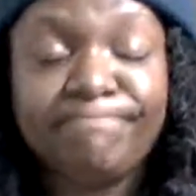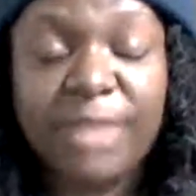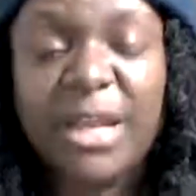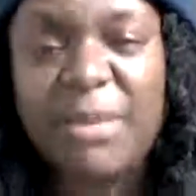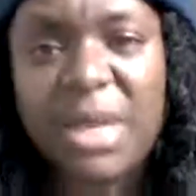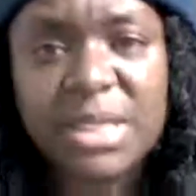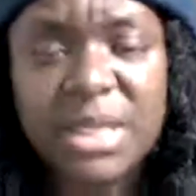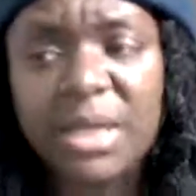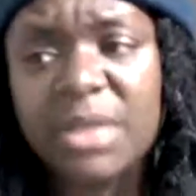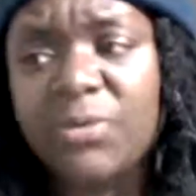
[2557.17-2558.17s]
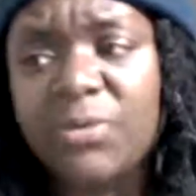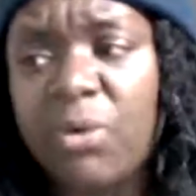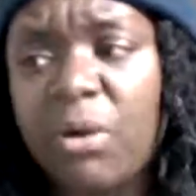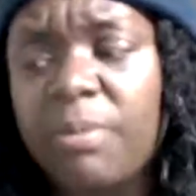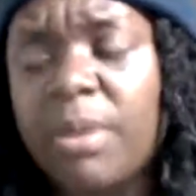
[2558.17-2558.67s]
And I'm not saying that's for
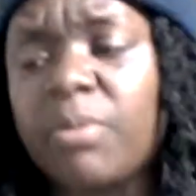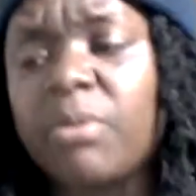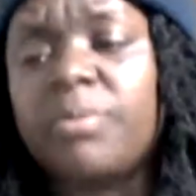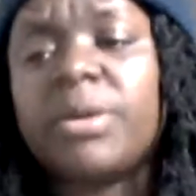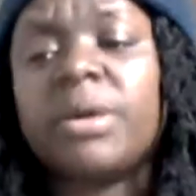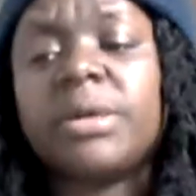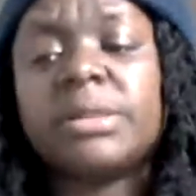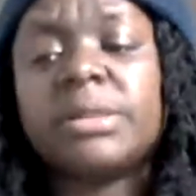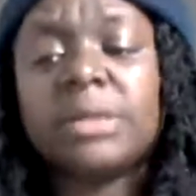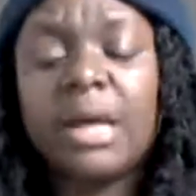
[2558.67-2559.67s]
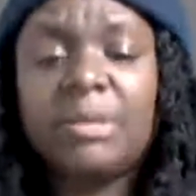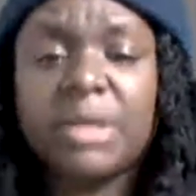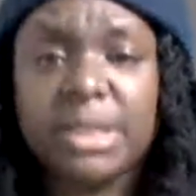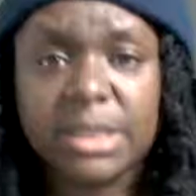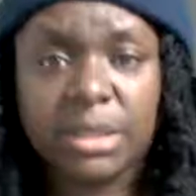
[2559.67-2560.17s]
all people because I'm a
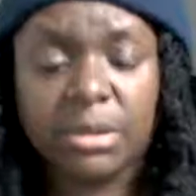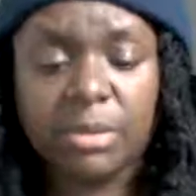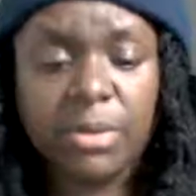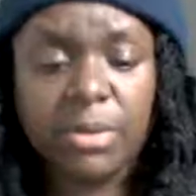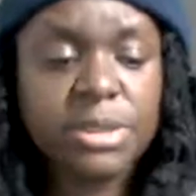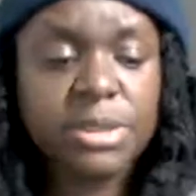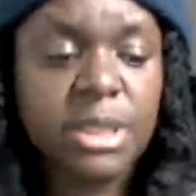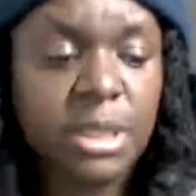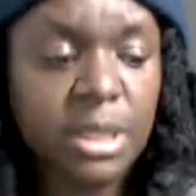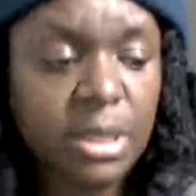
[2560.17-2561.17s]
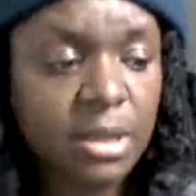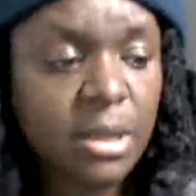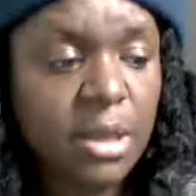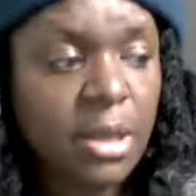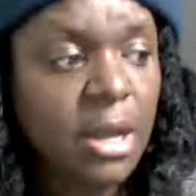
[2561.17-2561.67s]
decent looking person
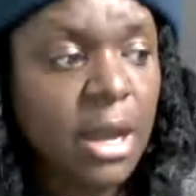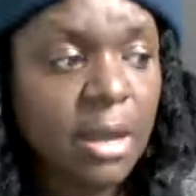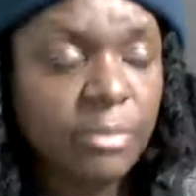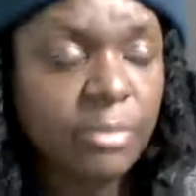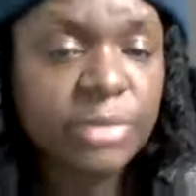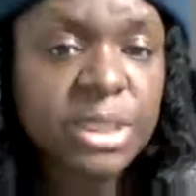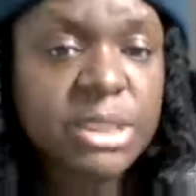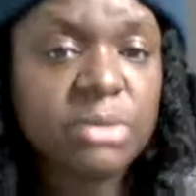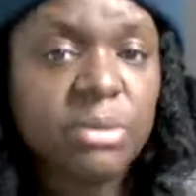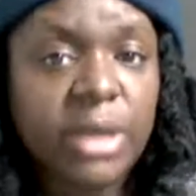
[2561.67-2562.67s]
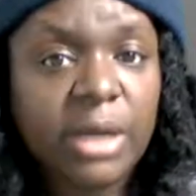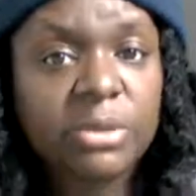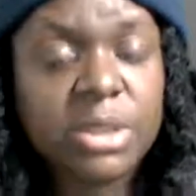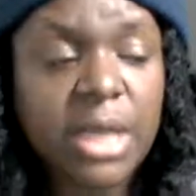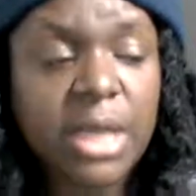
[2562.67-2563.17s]
and I'm decent on the
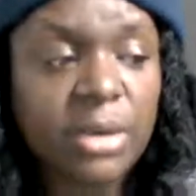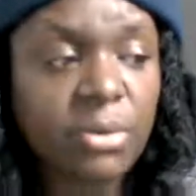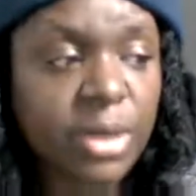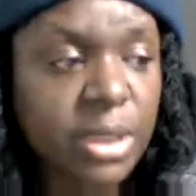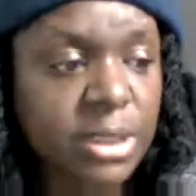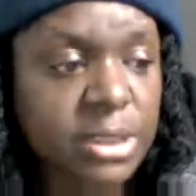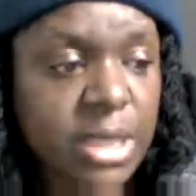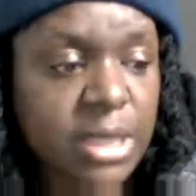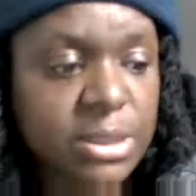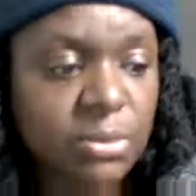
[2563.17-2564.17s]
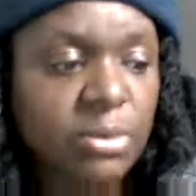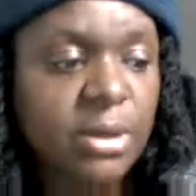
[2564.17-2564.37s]
outside, on the inside.